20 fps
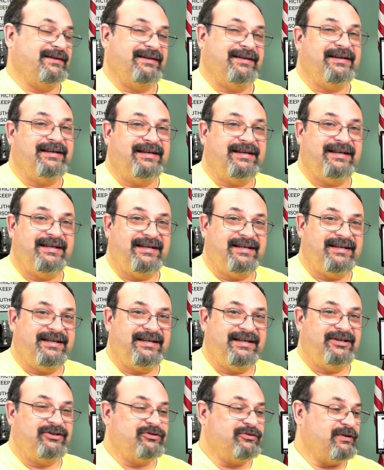
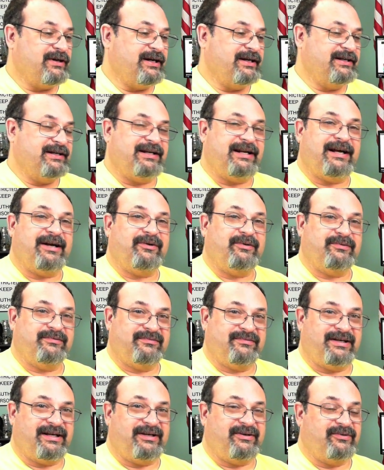he tried it out.
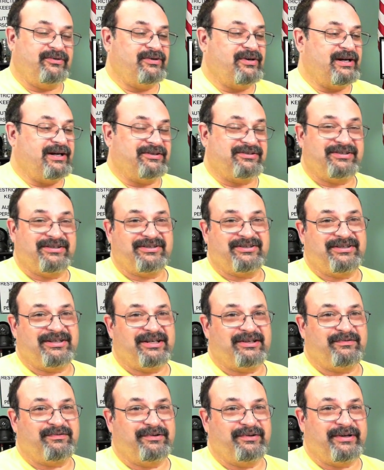I don't know how
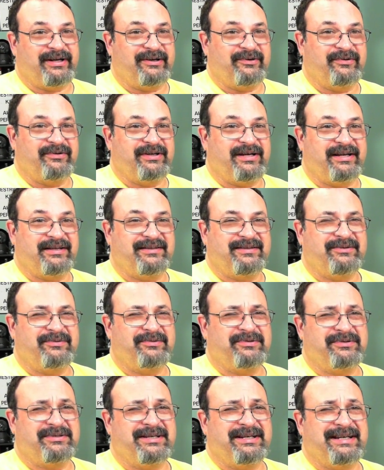successful. I
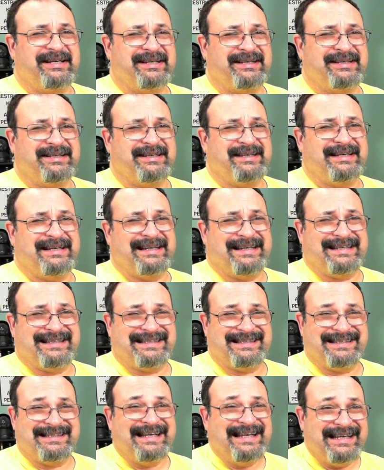don't think it
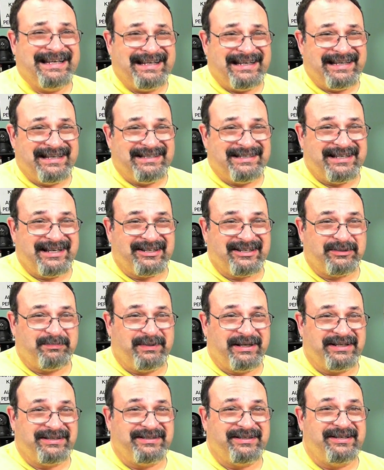exceeded his
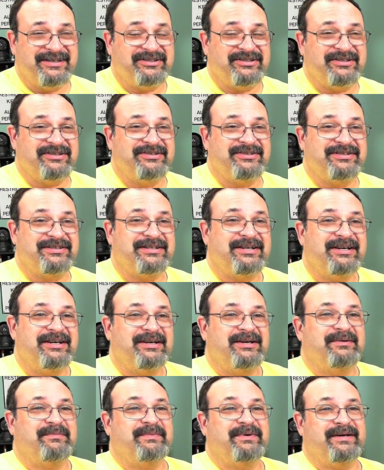expectations,
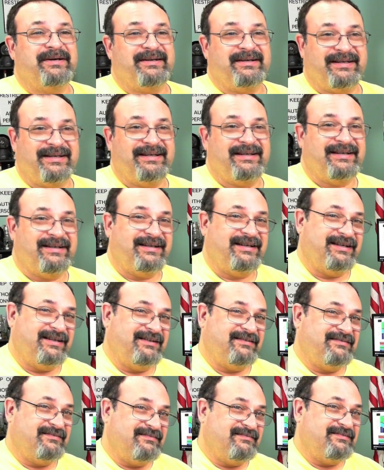but
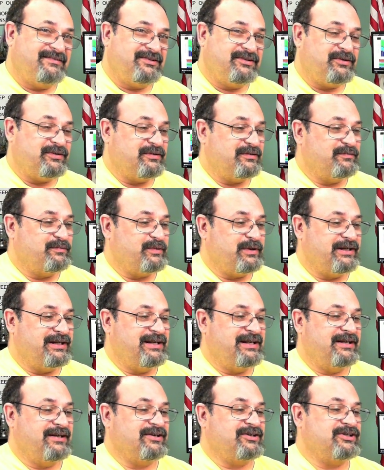it sort of what
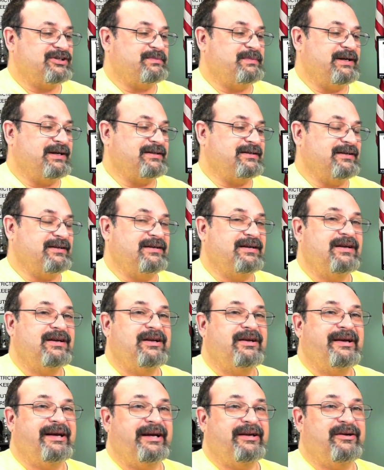he expected.
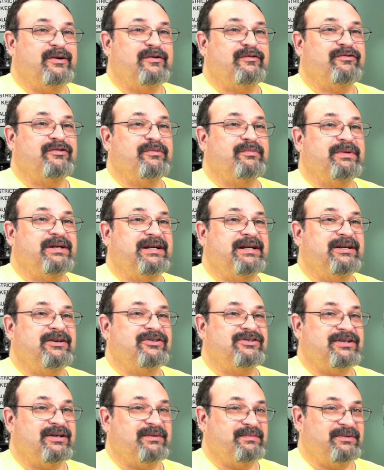I know for me,
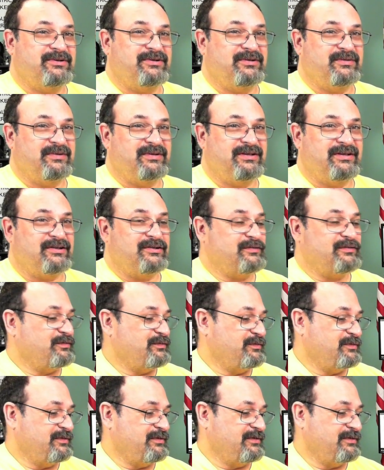because I've been doing this
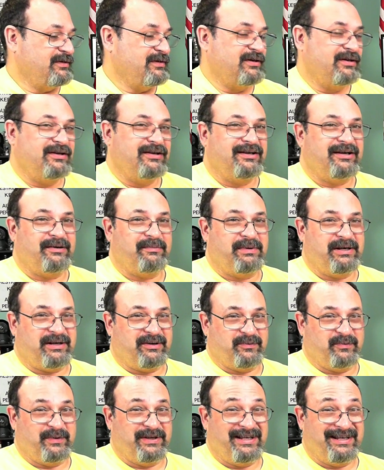for
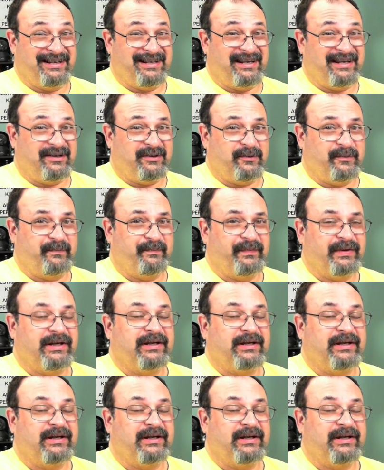about a week now,